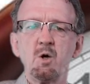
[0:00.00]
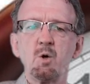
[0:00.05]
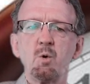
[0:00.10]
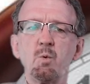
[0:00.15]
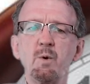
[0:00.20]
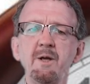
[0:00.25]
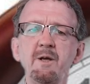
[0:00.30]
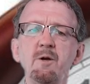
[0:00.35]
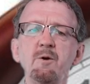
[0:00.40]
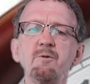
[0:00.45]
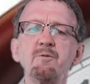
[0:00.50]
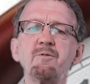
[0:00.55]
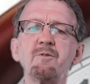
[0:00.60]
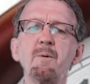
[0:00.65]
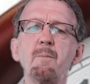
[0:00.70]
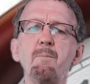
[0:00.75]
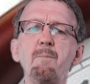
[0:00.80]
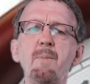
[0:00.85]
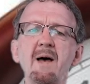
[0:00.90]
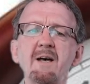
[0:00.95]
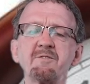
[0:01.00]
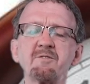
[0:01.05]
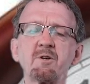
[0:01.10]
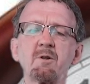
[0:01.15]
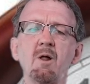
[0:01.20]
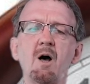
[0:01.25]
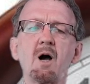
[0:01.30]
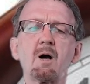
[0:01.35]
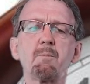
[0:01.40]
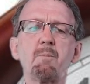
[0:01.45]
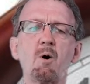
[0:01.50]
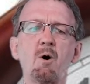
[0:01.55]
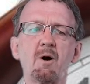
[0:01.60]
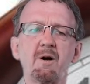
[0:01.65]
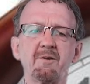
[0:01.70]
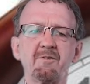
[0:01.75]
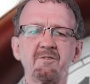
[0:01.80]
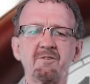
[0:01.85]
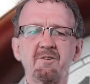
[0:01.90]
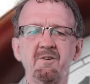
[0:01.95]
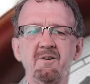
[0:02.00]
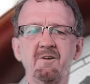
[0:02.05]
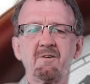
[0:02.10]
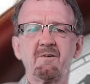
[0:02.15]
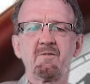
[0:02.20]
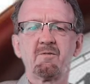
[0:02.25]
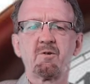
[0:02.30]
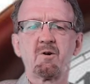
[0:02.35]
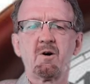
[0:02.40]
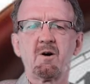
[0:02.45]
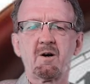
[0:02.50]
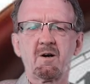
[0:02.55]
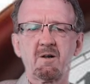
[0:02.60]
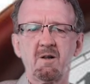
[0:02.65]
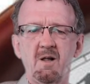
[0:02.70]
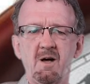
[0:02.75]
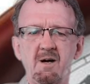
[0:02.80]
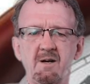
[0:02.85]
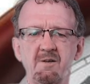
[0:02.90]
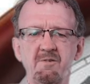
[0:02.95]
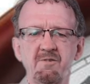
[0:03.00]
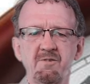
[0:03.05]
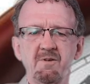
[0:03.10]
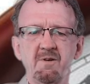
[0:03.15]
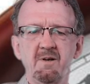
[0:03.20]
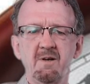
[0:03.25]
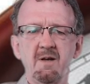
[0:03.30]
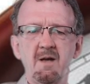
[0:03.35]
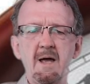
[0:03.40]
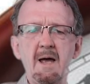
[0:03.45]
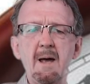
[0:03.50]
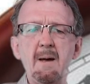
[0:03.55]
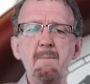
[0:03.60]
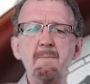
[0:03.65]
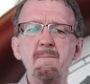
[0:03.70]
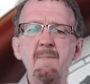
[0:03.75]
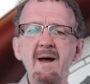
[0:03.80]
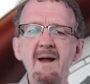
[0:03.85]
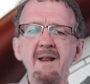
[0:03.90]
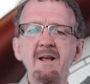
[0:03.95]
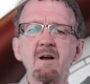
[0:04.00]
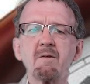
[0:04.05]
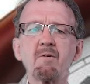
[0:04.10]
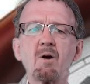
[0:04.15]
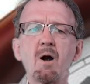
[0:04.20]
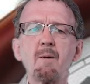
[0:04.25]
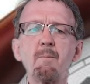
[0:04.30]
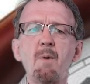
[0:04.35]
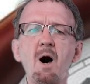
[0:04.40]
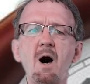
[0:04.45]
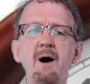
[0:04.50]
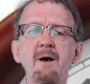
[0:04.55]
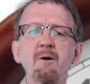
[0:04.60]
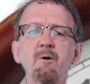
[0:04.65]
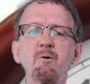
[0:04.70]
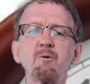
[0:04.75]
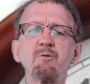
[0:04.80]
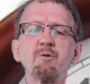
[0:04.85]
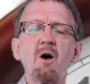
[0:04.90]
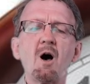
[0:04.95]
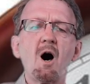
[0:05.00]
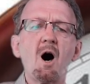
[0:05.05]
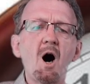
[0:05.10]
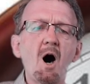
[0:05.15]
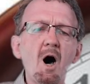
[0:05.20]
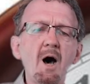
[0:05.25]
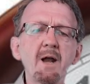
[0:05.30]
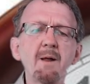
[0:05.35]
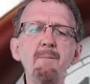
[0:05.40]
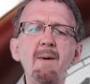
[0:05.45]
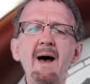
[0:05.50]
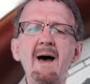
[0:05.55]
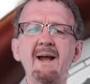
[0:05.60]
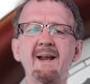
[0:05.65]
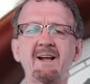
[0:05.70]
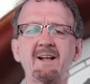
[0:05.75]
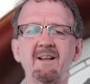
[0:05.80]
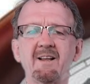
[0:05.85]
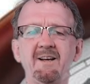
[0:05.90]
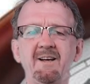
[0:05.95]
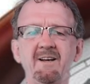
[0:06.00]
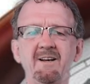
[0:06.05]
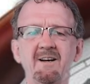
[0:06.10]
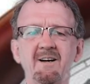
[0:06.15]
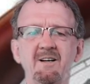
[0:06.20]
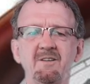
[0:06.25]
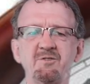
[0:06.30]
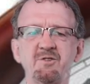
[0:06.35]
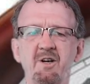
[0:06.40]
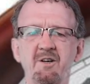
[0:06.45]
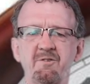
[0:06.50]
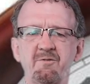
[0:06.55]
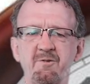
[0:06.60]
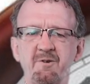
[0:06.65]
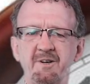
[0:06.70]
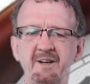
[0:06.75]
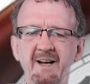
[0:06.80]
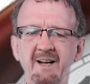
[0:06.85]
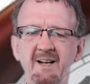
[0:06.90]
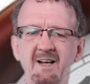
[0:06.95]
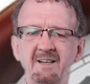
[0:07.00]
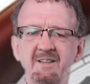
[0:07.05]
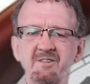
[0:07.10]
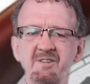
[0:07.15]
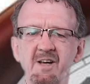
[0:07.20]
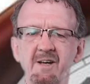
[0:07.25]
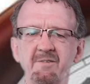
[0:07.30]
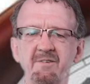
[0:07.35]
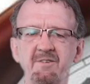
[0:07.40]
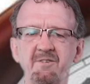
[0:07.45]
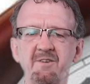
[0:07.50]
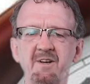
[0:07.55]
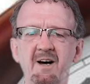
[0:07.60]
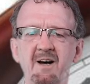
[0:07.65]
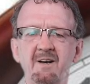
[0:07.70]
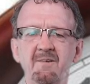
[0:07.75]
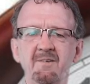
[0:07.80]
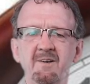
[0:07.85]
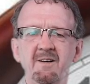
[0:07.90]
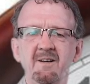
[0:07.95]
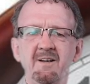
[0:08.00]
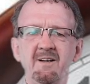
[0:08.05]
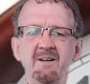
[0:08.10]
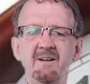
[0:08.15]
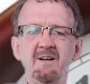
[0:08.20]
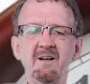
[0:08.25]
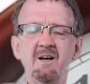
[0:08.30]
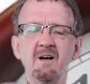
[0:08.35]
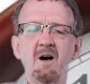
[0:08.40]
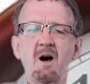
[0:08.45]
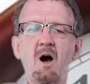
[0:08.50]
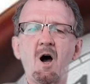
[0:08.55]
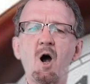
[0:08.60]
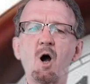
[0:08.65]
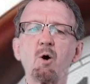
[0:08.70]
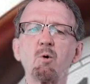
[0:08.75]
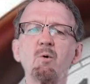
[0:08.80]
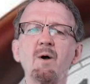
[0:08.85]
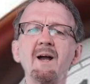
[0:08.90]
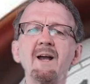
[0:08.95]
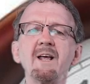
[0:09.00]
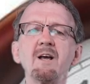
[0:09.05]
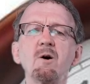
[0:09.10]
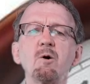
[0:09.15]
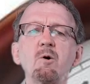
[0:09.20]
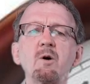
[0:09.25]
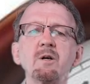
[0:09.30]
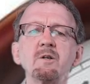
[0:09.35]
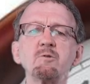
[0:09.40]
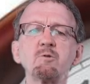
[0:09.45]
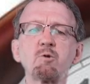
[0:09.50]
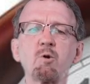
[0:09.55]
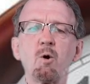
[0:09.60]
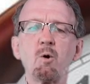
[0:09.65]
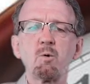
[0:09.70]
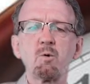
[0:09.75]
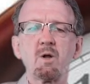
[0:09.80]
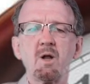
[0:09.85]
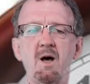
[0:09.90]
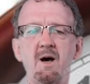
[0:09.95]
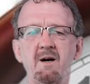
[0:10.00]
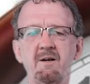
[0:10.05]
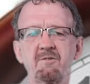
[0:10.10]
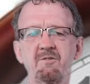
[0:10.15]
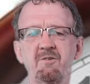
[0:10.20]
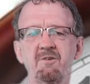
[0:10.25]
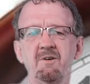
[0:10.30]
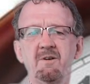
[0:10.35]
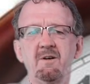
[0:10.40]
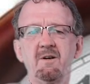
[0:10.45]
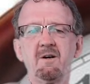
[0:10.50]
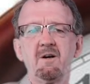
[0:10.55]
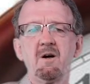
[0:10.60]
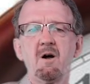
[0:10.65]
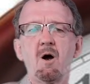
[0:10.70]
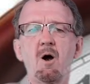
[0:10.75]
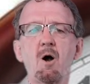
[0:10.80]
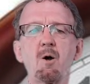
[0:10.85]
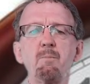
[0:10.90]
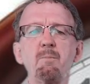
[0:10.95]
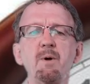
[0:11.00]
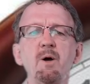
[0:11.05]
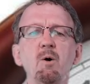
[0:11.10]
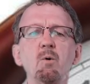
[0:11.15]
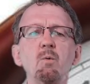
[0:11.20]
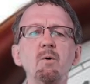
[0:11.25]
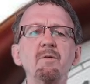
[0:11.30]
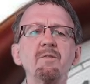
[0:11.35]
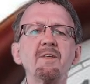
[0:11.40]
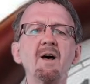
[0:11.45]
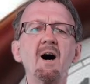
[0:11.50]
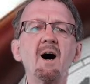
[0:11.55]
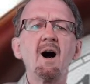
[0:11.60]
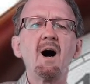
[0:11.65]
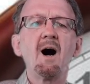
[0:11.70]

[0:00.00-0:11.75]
We use the best clock parts for our clocks. Many of our models automatically adjust for daylight savings time. Our radio-controlled clocks are built with the